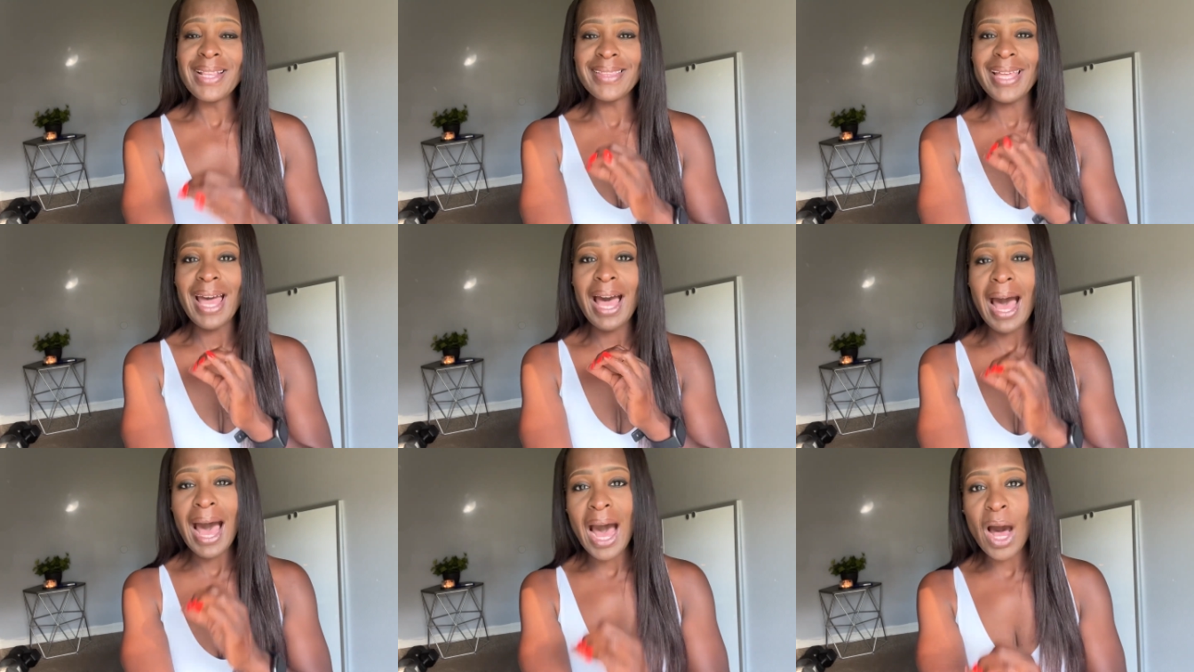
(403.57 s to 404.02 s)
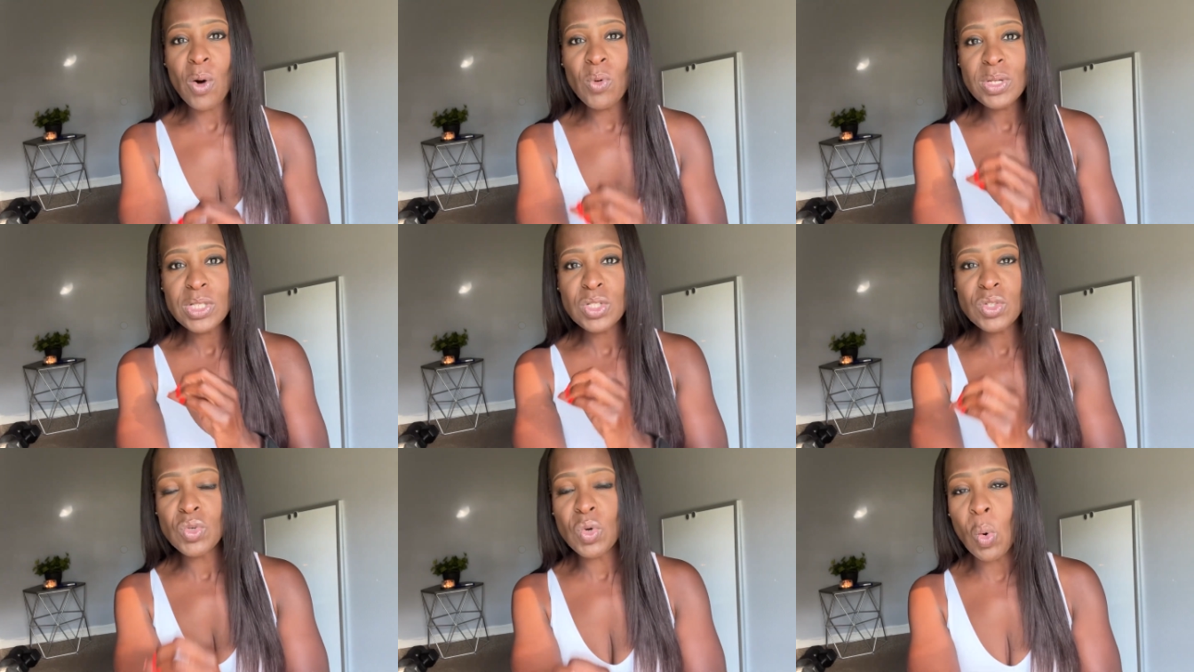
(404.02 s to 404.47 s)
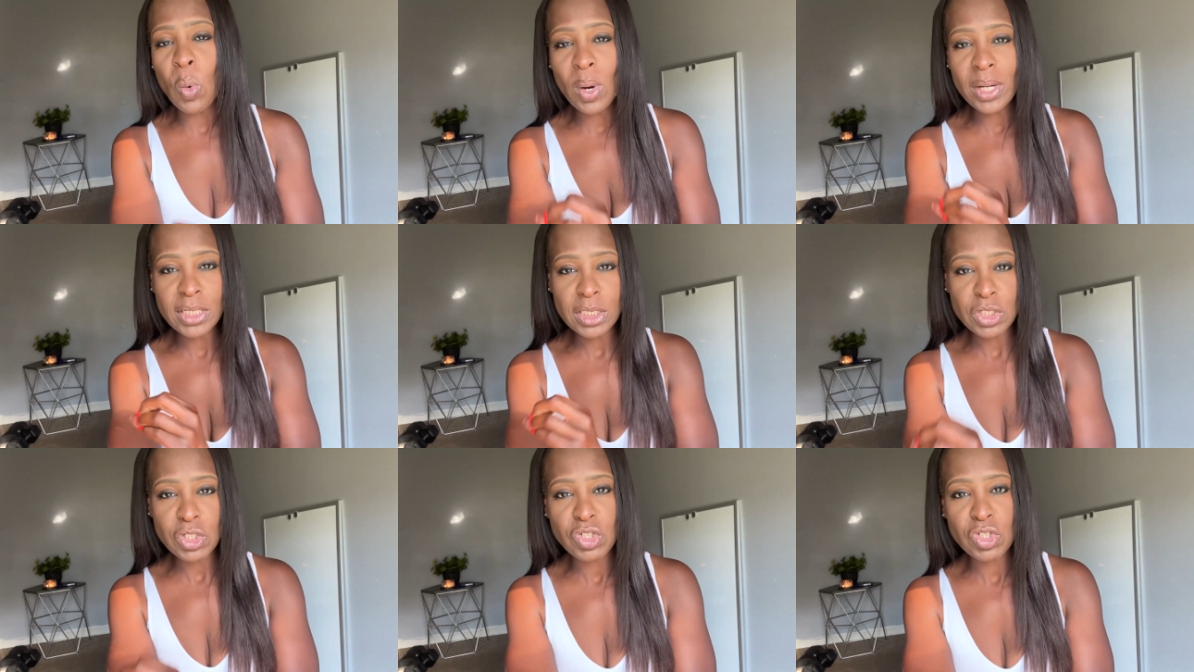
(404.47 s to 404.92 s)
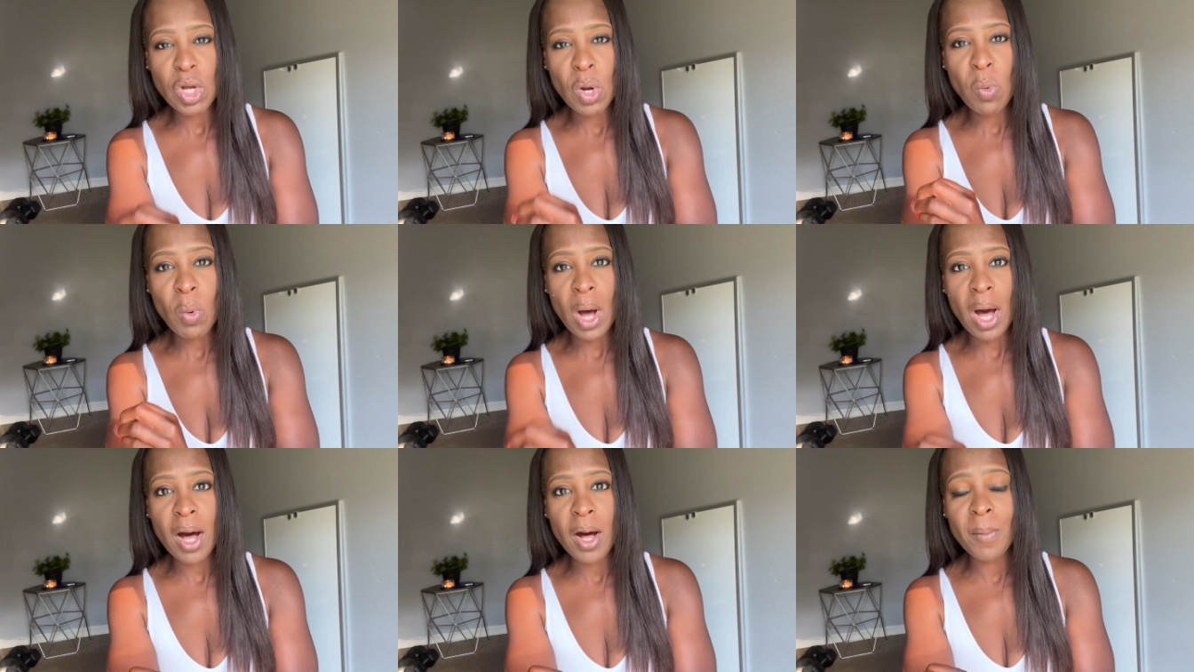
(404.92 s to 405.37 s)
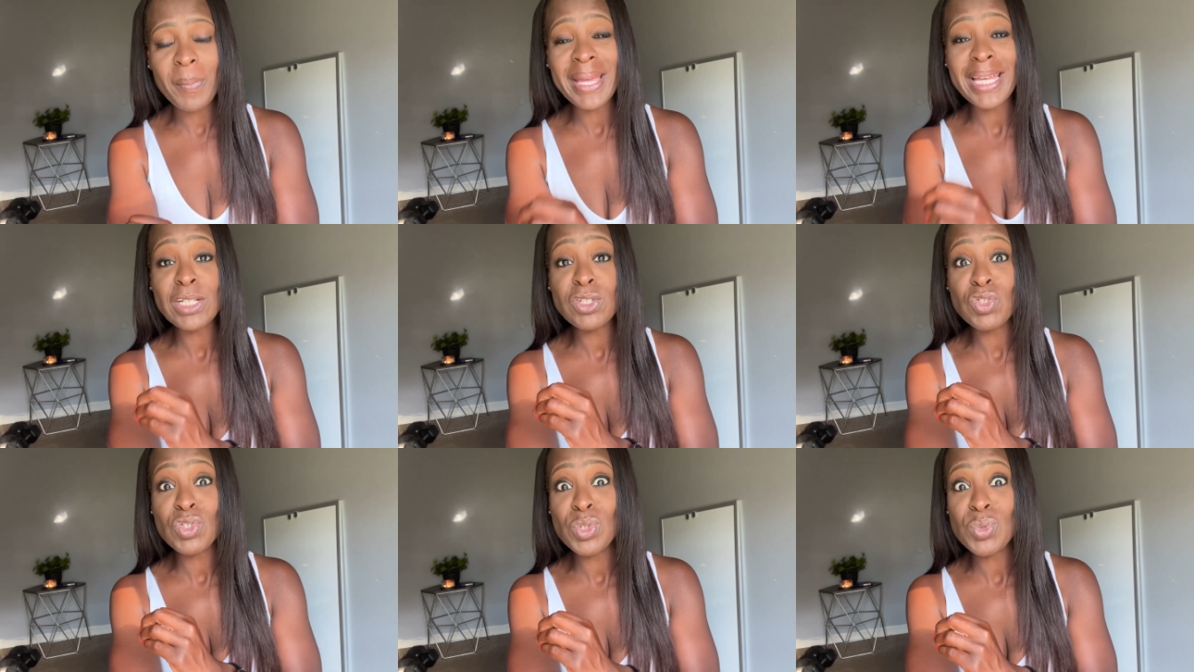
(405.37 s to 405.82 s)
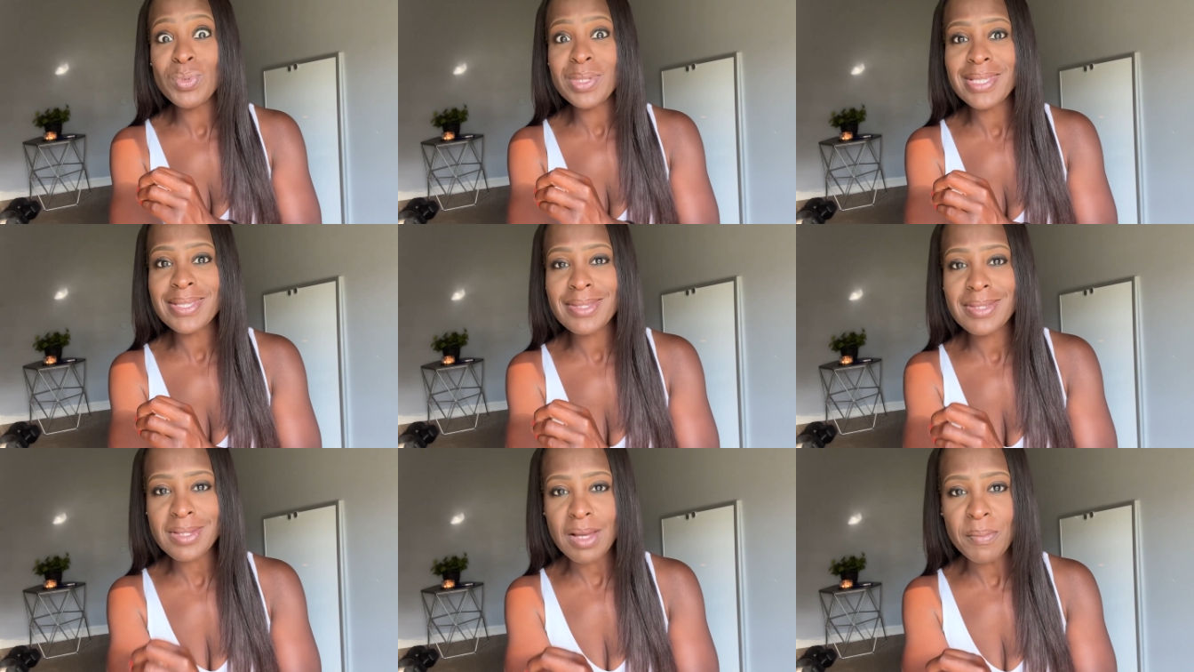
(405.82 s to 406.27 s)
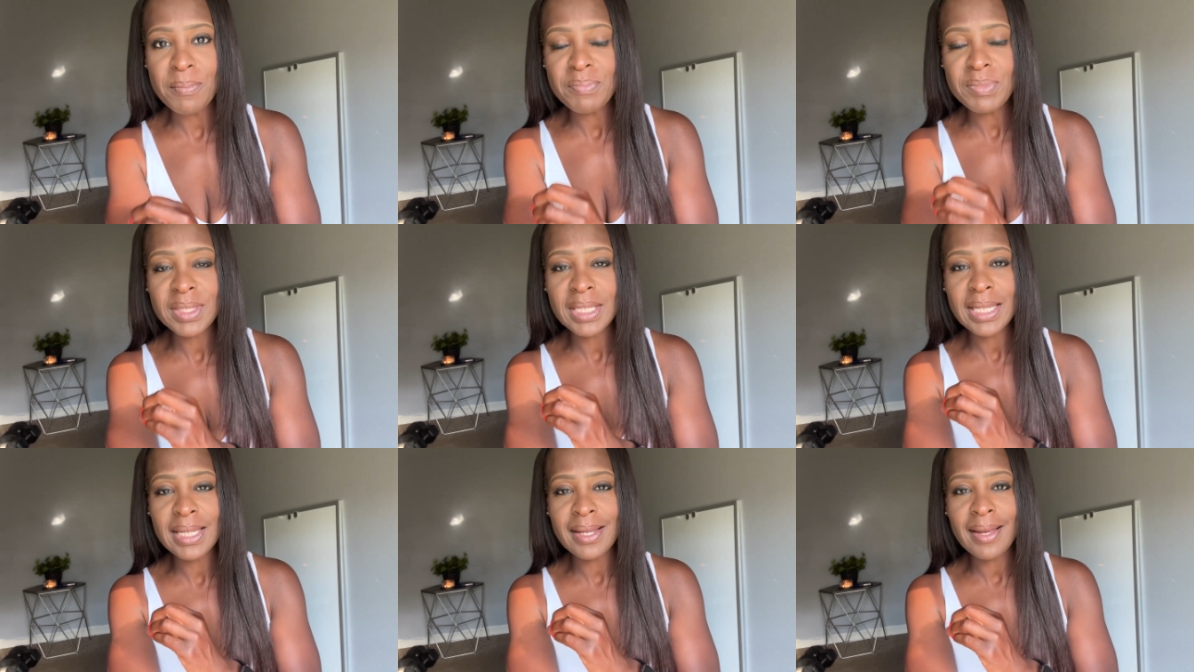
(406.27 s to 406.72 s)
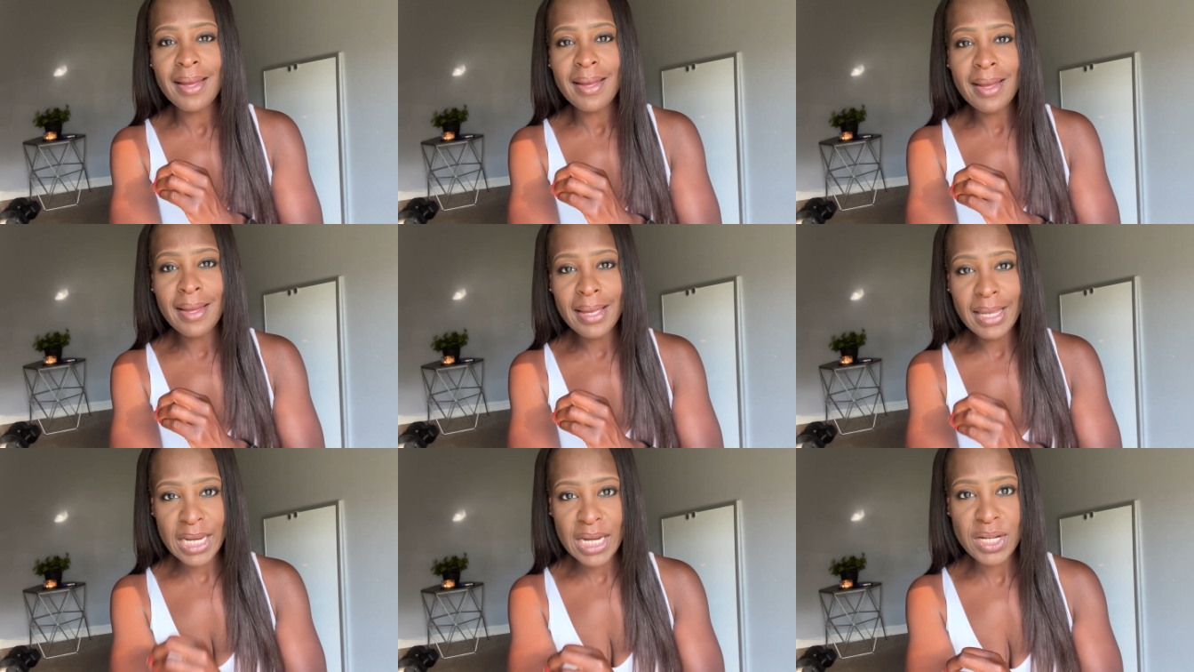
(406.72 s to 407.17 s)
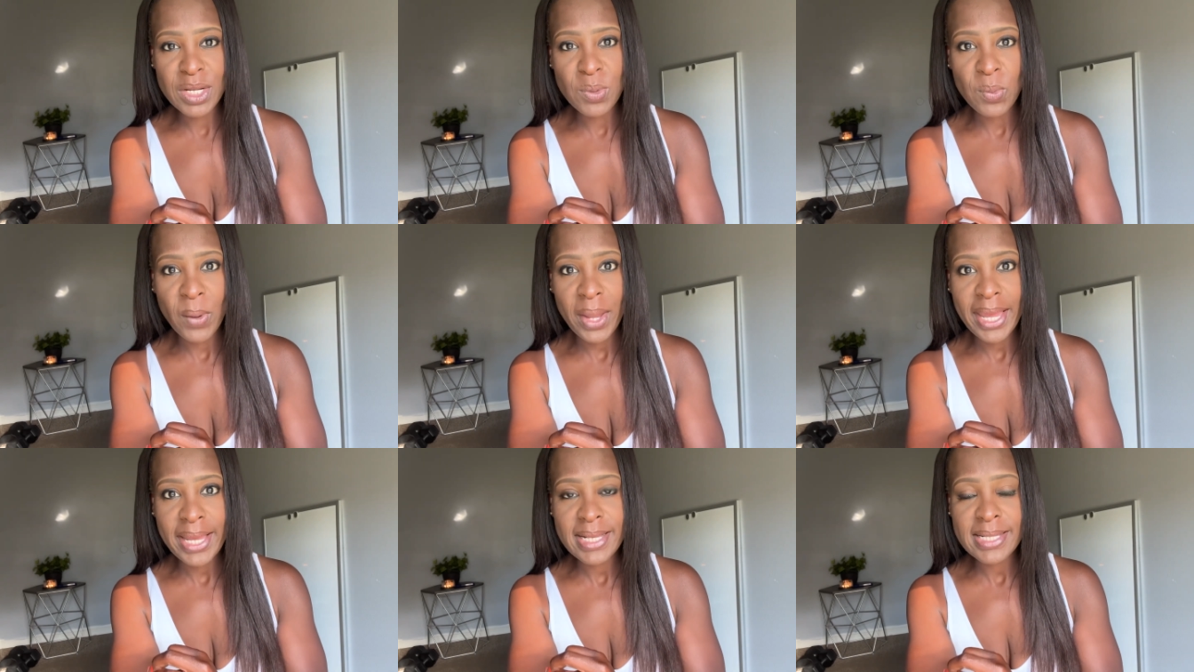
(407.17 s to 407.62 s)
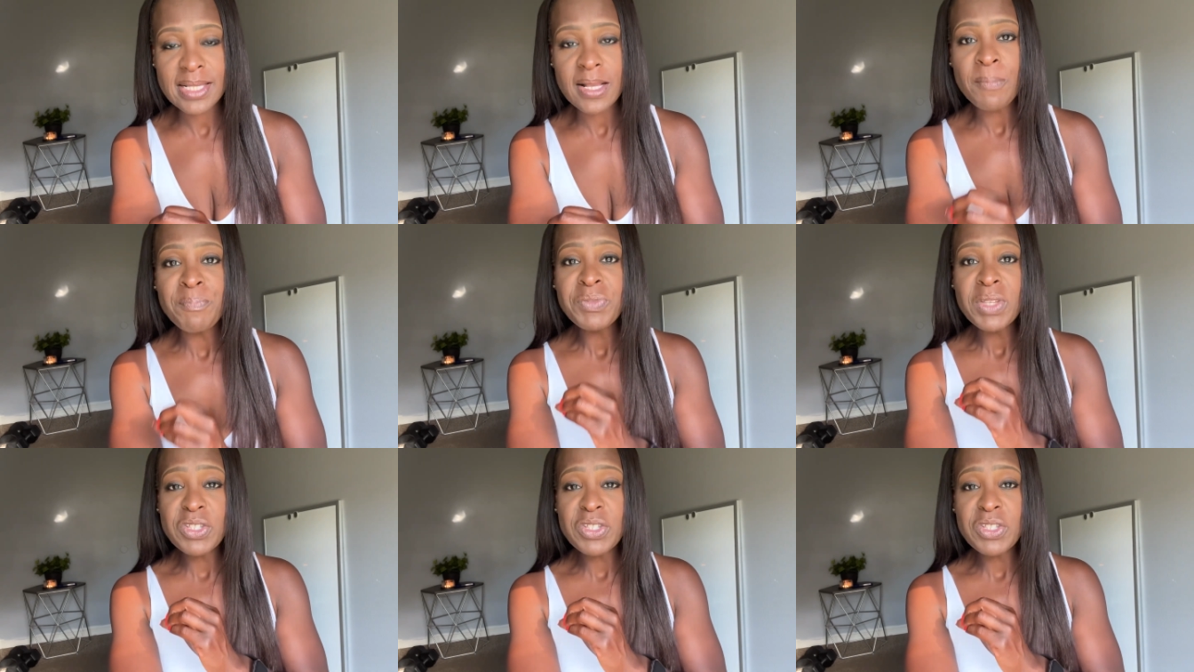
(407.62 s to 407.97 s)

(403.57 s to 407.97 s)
that I was going to show up and do something anyways.